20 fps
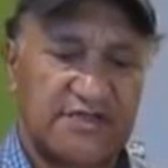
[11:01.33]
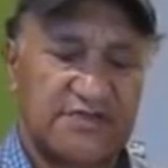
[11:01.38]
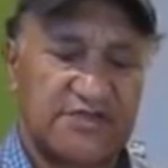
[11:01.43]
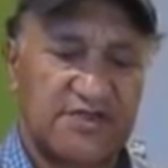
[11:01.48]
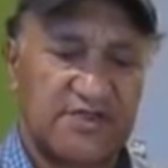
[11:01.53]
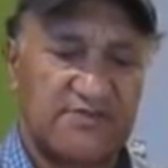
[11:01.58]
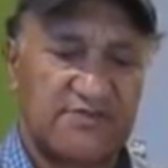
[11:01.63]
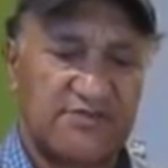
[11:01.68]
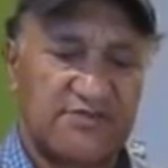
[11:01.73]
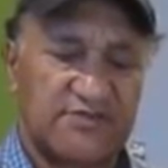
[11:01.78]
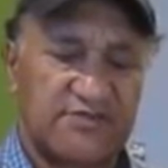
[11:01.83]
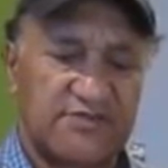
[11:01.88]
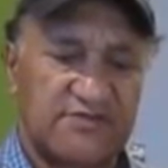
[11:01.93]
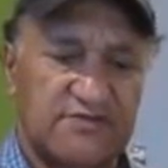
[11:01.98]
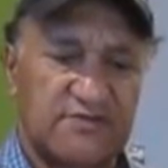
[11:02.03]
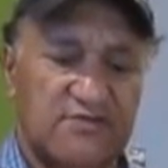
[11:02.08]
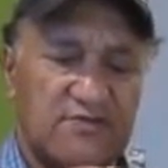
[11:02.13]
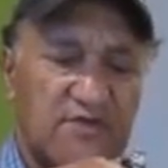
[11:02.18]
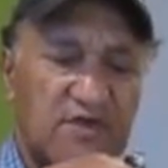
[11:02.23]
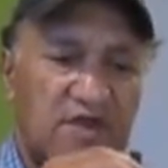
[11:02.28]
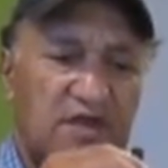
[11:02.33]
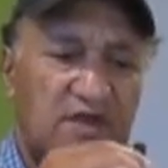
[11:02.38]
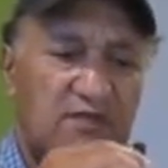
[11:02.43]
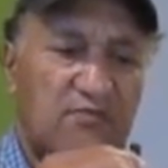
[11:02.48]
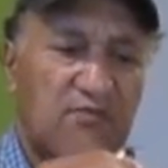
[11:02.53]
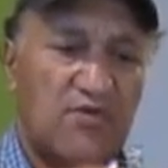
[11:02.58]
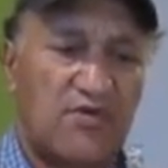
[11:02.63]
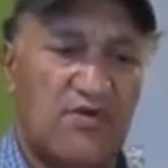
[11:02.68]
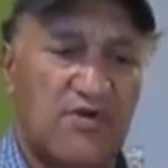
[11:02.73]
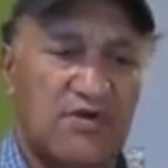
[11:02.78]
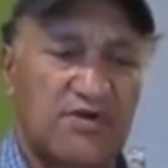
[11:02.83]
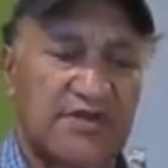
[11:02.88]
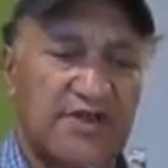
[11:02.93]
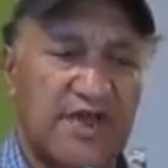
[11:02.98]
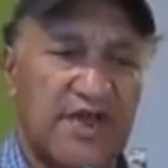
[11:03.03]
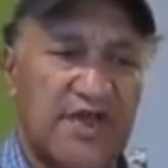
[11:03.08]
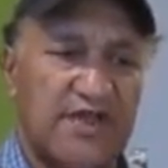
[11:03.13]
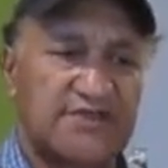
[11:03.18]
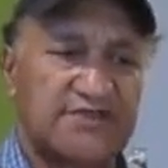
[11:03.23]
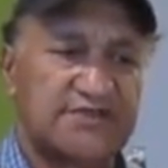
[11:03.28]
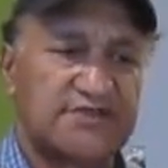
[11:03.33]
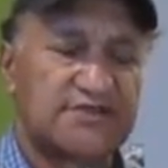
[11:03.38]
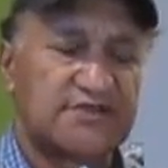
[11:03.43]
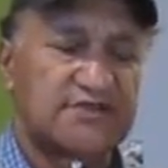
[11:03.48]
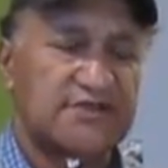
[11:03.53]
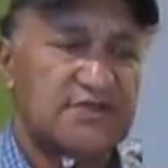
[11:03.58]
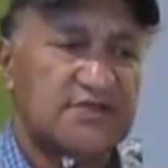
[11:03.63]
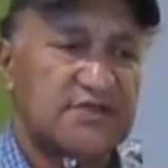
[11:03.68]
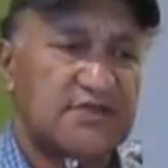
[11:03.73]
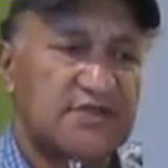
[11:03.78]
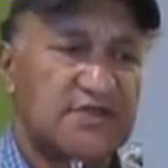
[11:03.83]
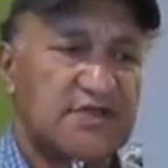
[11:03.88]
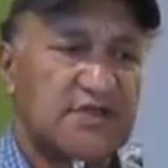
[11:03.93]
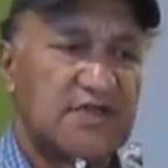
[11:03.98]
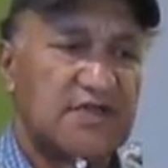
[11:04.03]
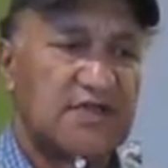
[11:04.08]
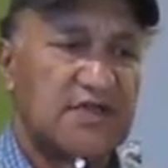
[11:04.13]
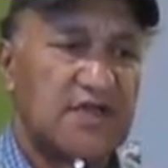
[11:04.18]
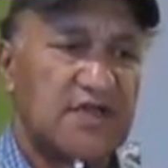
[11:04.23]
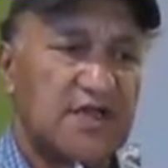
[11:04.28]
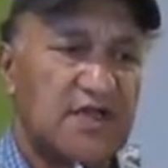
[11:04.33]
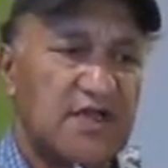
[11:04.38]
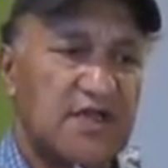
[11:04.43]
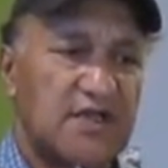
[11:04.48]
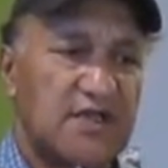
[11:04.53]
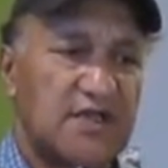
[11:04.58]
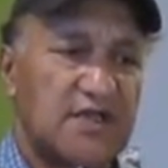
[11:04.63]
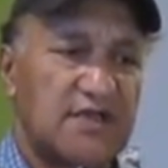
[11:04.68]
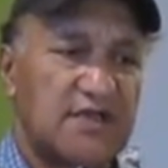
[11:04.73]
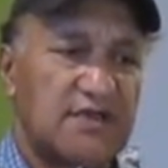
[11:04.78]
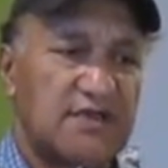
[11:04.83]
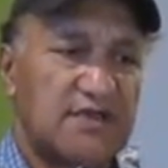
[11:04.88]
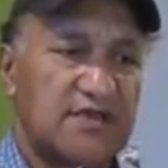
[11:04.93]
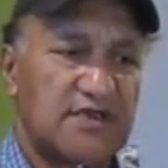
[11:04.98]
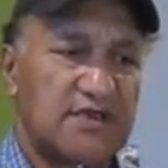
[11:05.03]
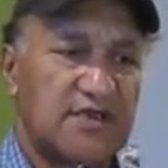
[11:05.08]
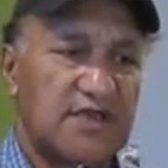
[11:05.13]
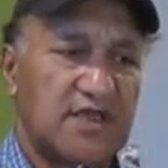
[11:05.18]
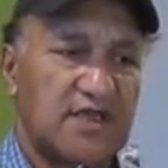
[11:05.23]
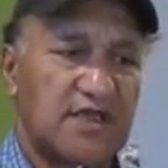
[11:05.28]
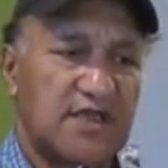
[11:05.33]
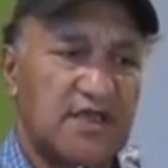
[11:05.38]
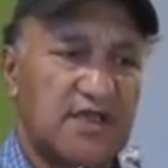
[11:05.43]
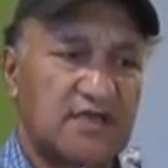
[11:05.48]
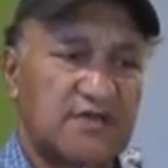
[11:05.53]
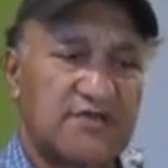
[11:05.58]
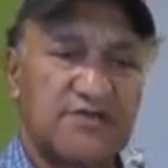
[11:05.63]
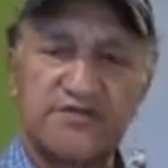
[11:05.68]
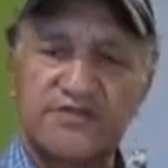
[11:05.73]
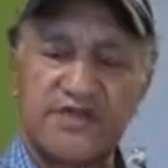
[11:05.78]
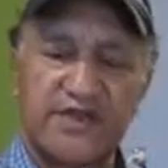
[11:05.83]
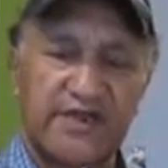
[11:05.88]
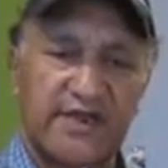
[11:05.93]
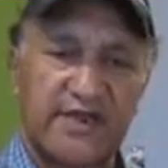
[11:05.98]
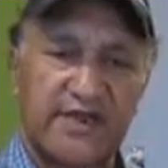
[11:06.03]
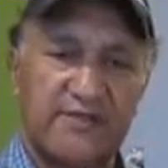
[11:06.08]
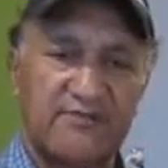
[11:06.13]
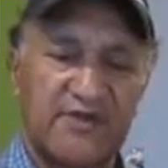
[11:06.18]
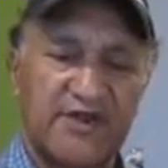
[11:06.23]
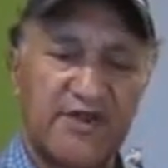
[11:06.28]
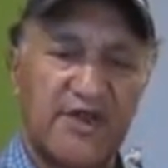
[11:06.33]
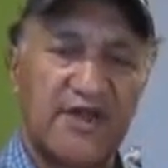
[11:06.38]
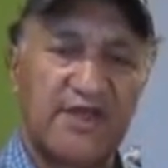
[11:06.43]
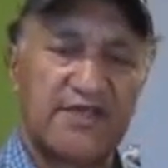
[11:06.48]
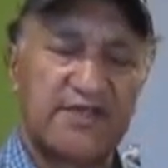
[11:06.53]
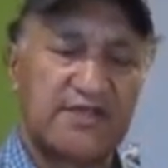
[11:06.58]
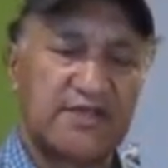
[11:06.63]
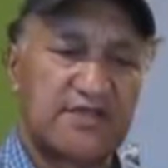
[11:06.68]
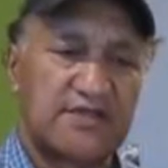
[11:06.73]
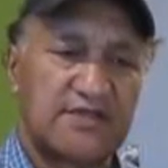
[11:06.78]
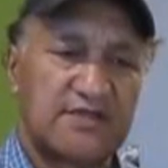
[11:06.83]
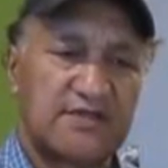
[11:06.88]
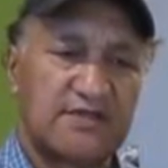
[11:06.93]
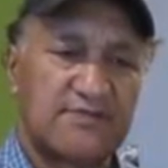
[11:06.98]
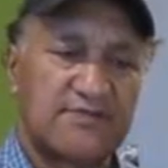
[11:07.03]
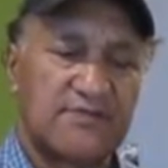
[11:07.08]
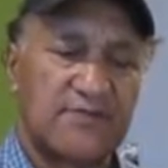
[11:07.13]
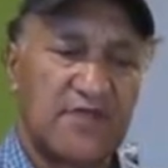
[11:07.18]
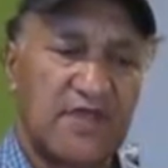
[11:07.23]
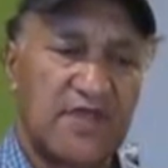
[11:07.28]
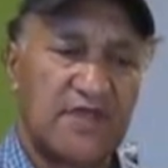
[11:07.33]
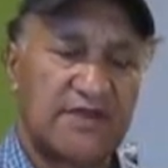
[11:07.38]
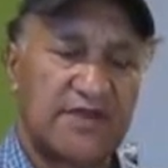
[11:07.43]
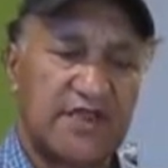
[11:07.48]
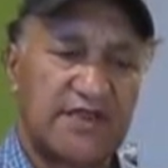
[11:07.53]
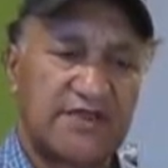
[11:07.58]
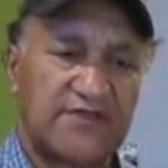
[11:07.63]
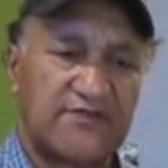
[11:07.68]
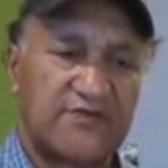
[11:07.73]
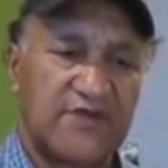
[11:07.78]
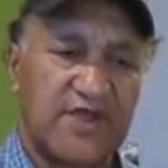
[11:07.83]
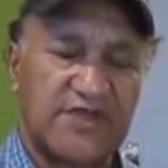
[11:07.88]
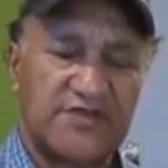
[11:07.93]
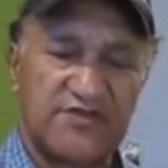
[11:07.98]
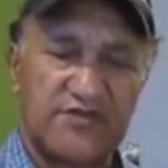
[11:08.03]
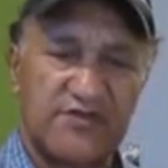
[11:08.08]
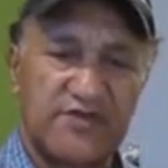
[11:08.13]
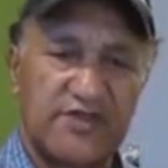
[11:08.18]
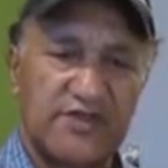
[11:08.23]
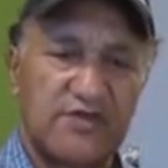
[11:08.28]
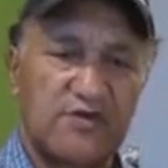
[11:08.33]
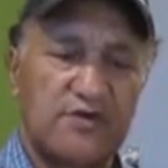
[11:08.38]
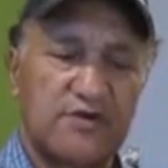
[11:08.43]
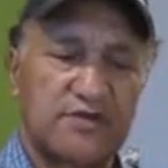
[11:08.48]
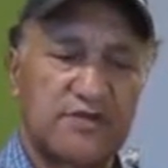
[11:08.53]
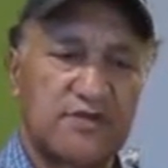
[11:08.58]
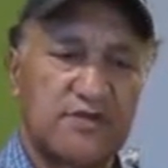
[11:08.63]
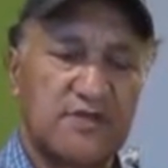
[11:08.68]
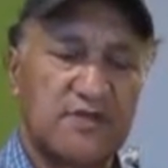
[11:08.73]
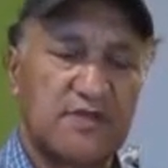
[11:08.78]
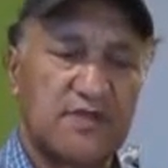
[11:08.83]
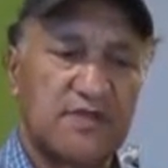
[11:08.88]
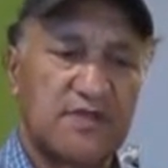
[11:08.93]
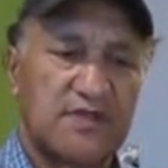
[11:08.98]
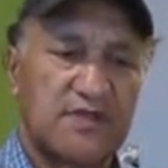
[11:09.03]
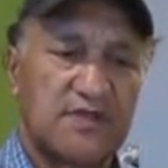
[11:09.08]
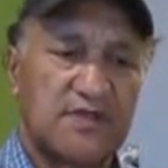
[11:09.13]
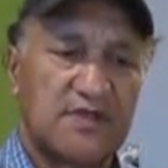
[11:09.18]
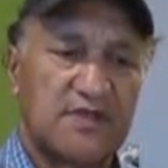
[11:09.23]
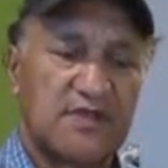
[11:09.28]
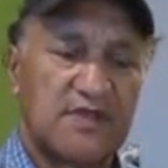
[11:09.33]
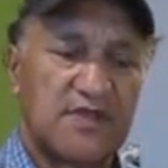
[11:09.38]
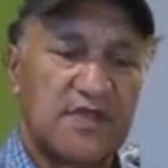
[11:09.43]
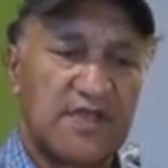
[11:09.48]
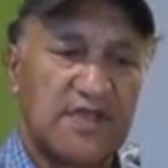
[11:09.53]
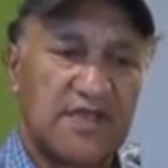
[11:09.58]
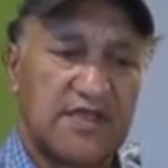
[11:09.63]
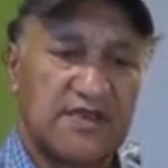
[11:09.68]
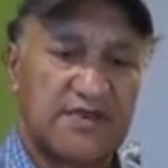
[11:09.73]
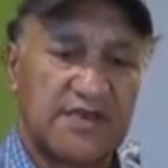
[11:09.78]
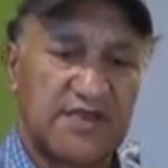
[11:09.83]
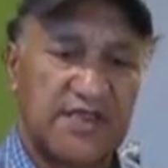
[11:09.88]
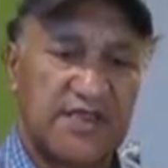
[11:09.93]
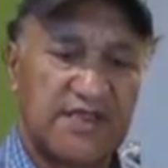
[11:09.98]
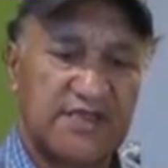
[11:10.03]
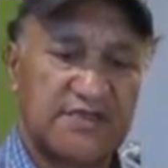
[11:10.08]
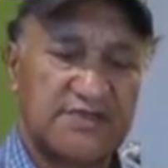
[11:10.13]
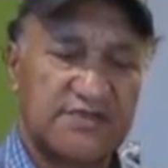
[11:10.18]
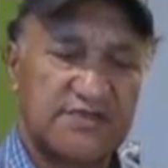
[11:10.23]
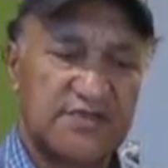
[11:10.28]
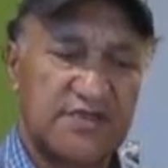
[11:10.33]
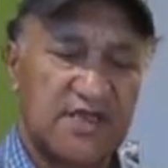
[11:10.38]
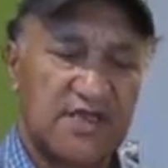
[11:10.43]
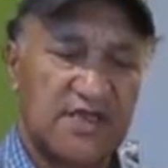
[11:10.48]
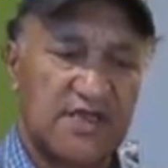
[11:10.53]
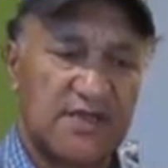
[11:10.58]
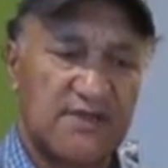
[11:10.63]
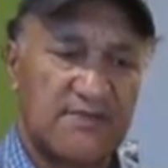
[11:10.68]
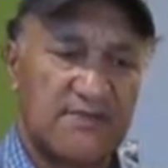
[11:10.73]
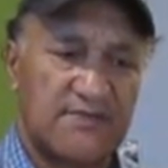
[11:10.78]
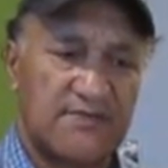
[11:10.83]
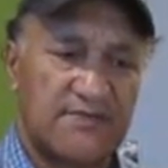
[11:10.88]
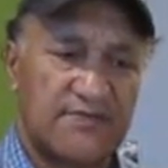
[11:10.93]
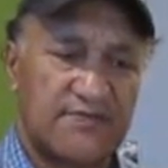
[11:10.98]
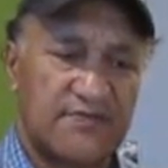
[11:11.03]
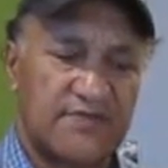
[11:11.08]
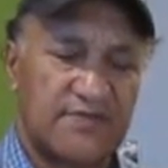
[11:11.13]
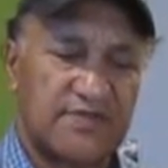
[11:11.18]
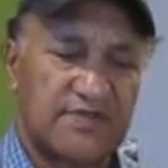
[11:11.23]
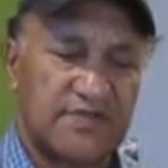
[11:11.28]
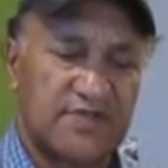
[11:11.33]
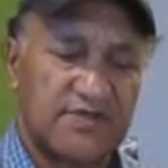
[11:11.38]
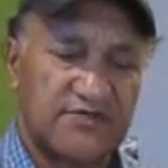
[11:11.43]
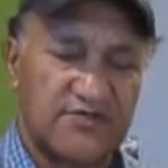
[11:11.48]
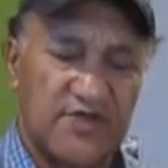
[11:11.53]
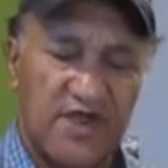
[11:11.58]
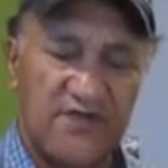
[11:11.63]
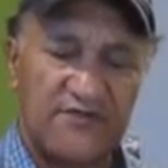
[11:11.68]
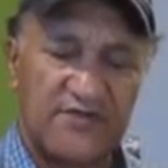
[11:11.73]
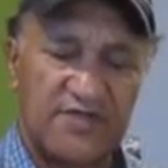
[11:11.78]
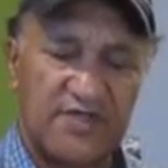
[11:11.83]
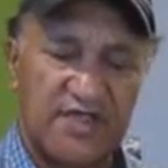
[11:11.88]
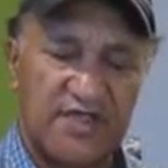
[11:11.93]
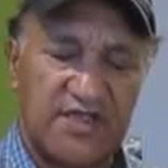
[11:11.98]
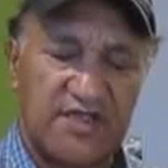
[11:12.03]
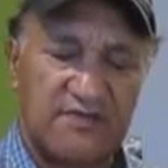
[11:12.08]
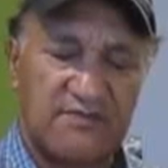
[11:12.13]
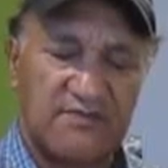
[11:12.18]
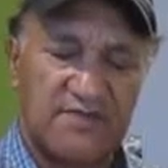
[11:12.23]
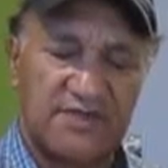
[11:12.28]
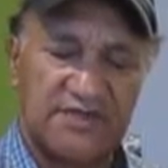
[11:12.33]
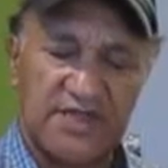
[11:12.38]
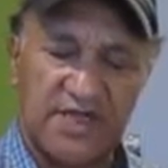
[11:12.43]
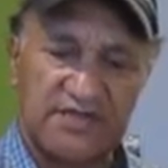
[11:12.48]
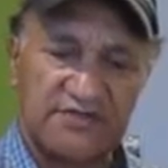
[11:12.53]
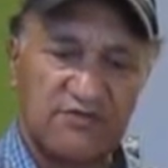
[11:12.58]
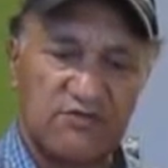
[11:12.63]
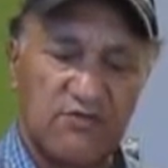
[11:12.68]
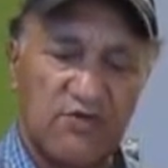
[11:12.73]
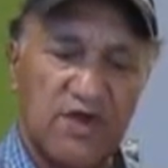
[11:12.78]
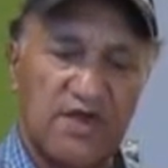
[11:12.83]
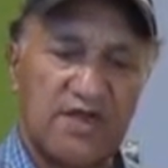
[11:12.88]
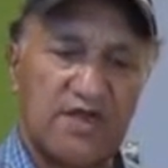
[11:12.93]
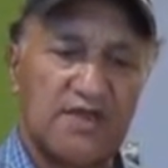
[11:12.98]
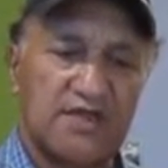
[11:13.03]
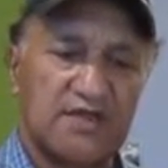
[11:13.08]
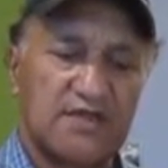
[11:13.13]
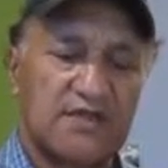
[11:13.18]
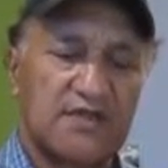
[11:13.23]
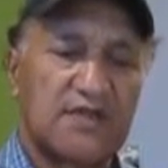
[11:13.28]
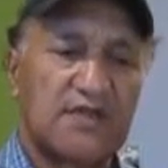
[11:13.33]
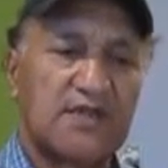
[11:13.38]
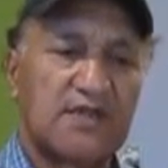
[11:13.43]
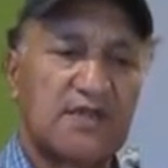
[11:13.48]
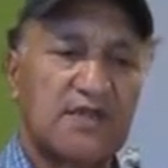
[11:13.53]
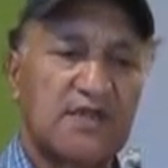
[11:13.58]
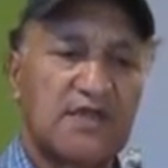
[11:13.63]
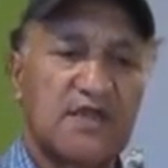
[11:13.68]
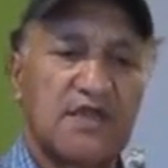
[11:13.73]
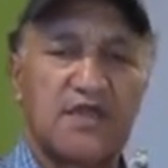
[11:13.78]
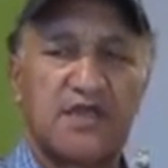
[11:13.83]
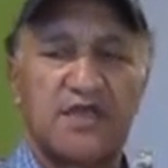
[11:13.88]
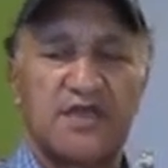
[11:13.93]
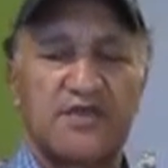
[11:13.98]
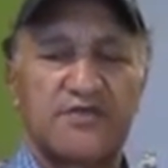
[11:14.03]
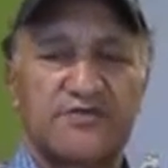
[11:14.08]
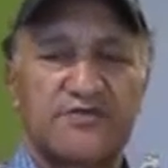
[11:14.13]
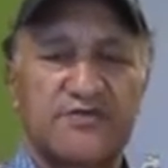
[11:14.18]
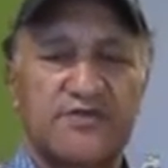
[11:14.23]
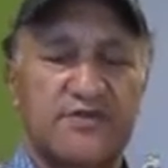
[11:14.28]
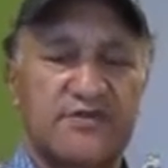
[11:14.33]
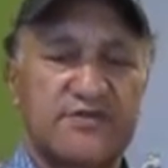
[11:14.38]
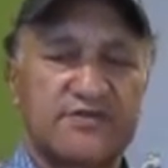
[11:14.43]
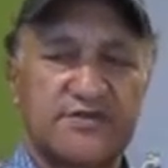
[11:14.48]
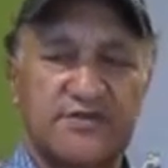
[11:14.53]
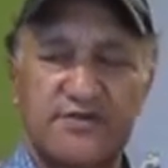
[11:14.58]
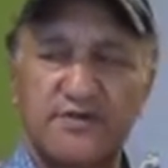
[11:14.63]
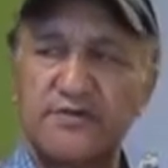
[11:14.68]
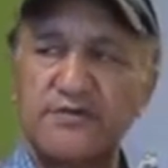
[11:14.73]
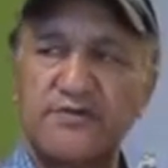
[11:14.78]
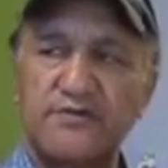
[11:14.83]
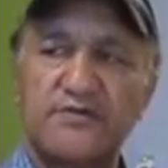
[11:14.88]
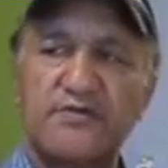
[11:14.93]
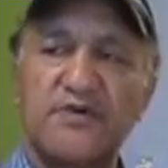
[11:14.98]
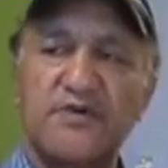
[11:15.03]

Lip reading: Jim's more organised in Kuterere Marae, Native Grand Jury Court, and he's driving the Mataatua Waka through to